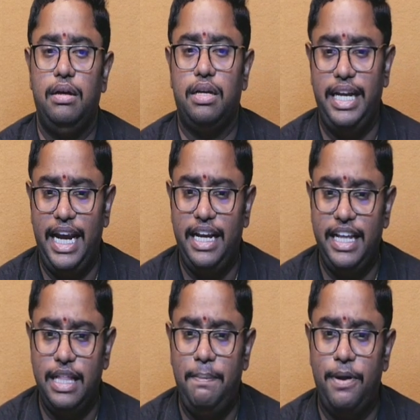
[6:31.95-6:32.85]

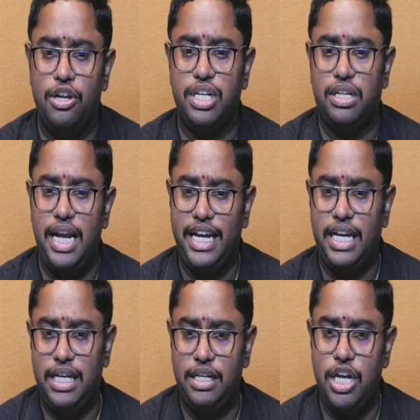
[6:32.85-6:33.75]
creating the project, like
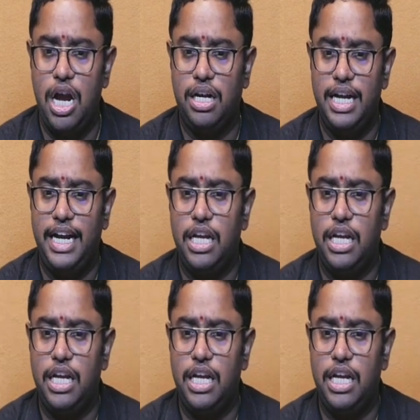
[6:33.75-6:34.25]
.NET